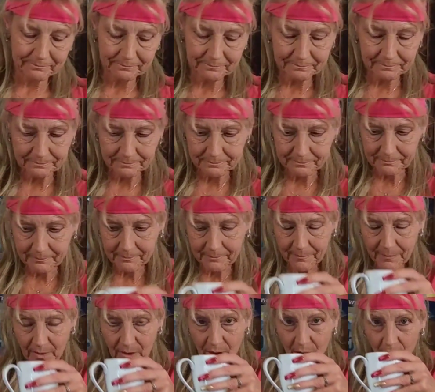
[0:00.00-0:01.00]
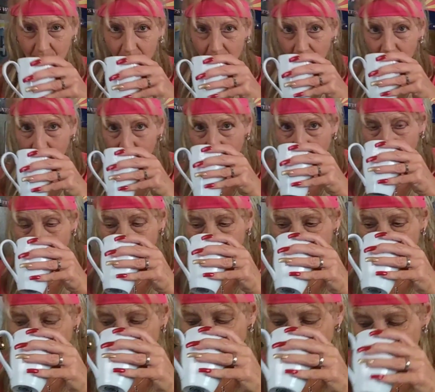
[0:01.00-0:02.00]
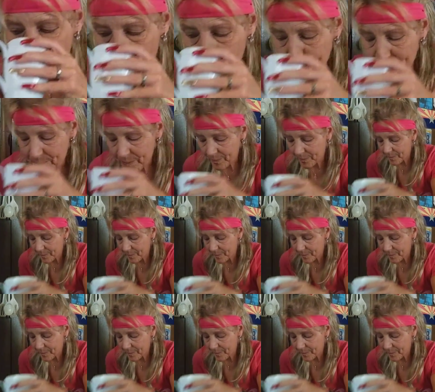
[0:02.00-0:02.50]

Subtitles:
[no speech]